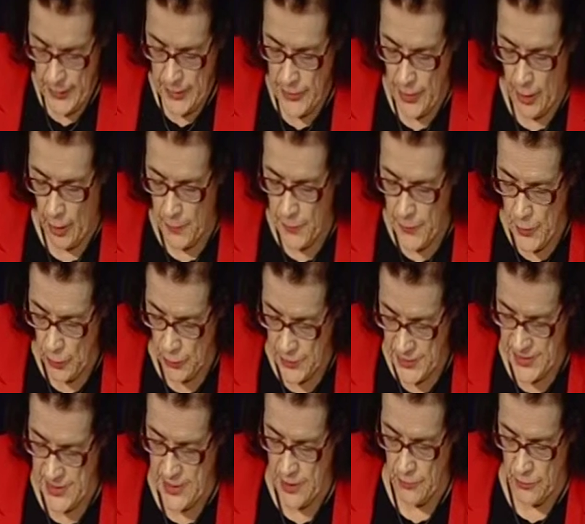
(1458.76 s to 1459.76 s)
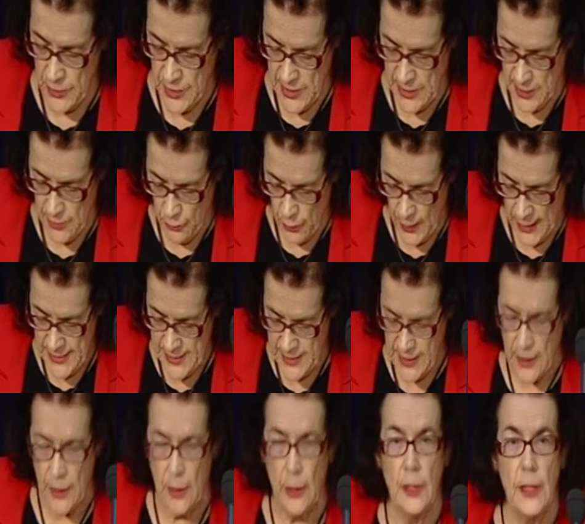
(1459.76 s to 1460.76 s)
Now, I'm not seriously
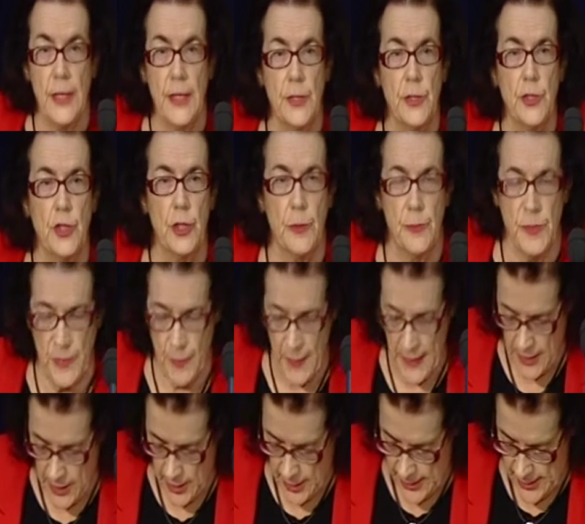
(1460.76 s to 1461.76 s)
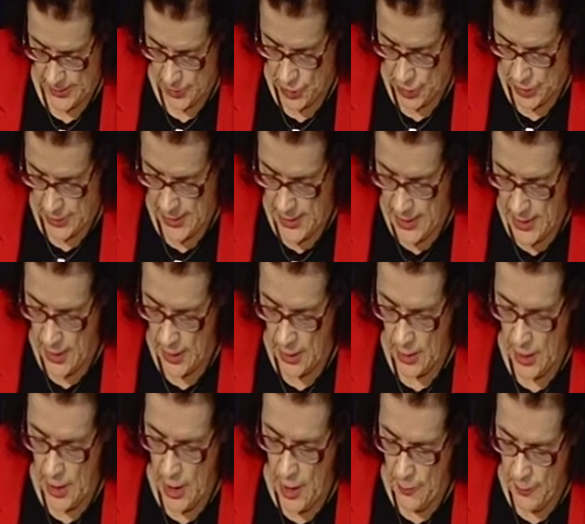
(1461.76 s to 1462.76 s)
raising leadership speculation here,
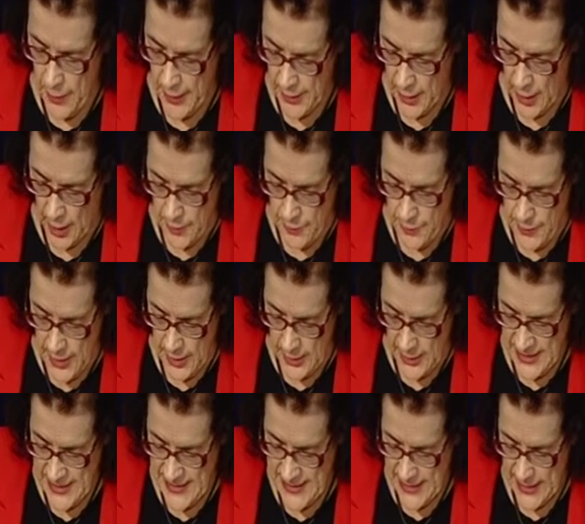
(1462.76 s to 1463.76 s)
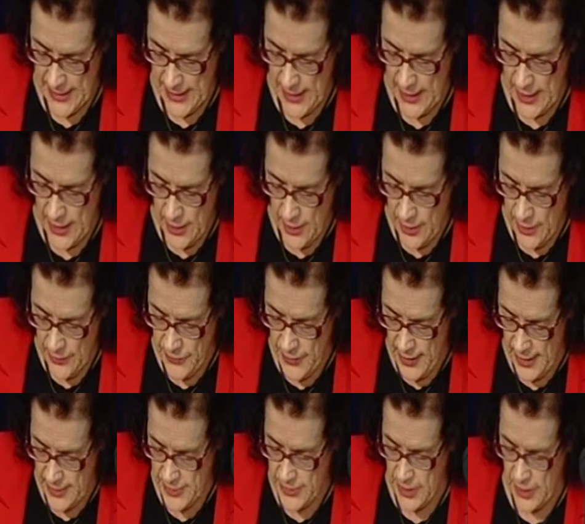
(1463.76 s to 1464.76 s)
but I'd merely say
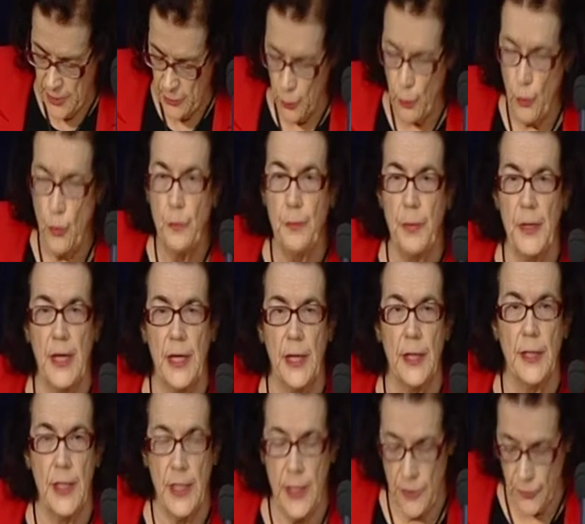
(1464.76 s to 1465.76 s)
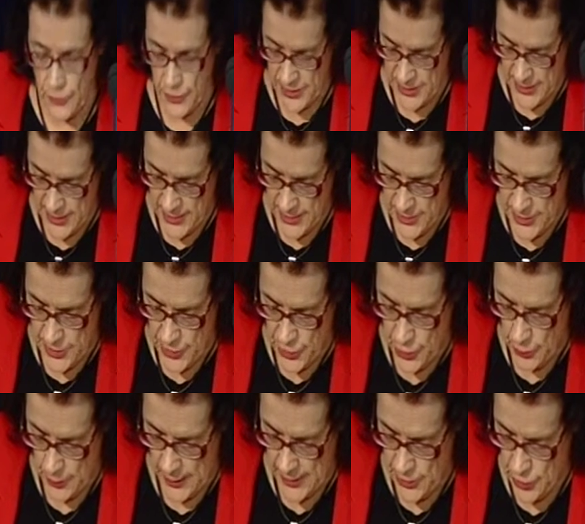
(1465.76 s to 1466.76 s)
that it would be an interesting
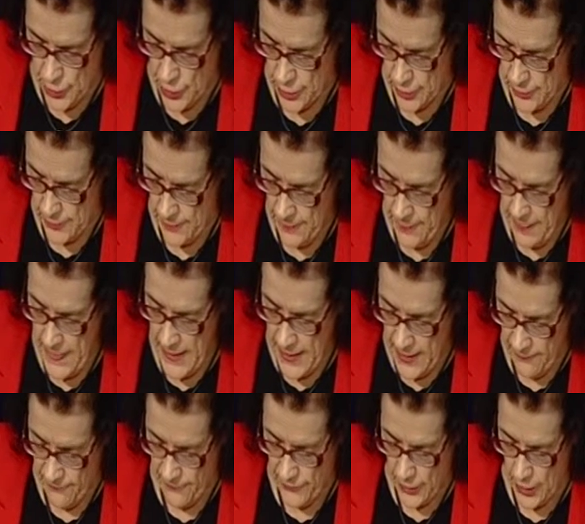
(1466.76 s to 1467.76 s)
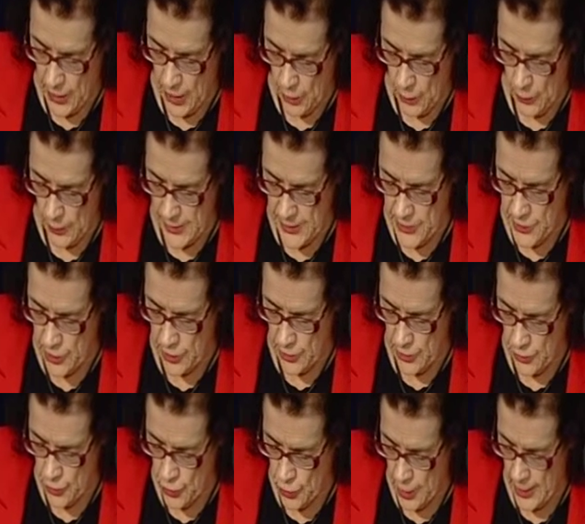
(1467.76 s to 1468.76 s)
situation if the
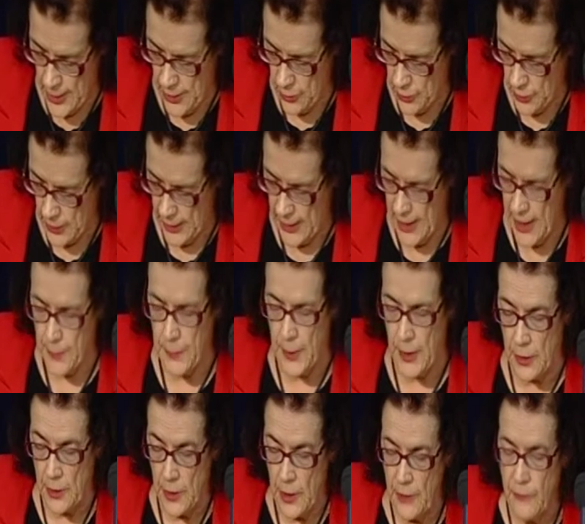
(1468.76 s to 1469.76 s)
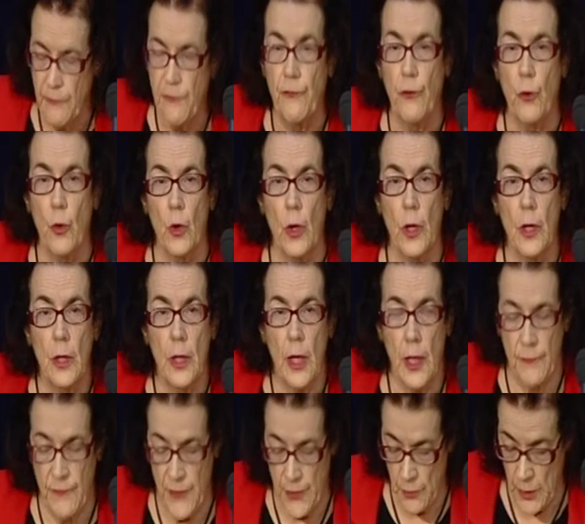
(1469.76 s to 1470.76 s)
coalition trailed Labor for
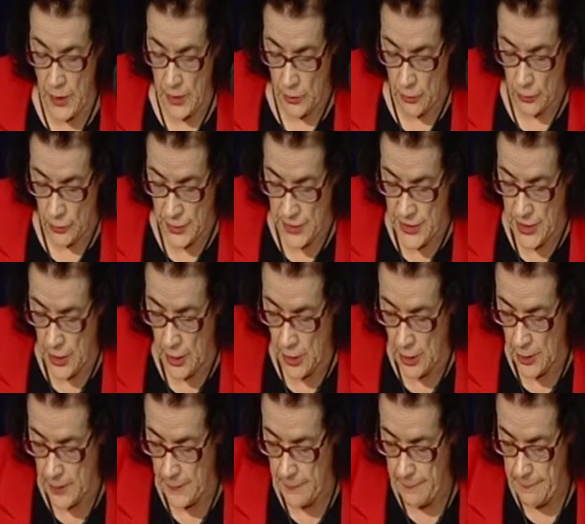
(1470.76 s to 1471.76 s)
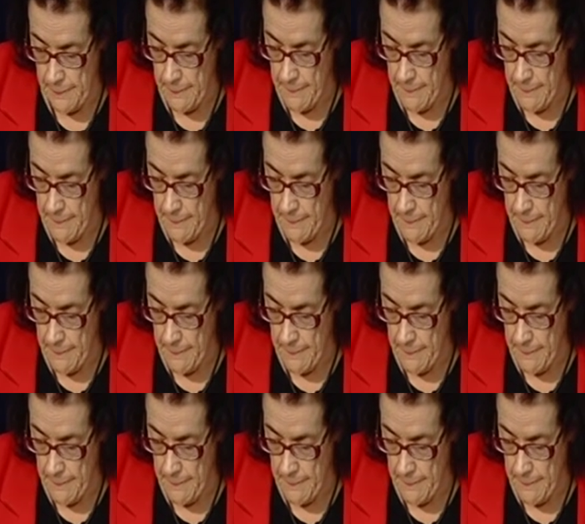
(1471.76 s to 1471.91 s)
a very long time.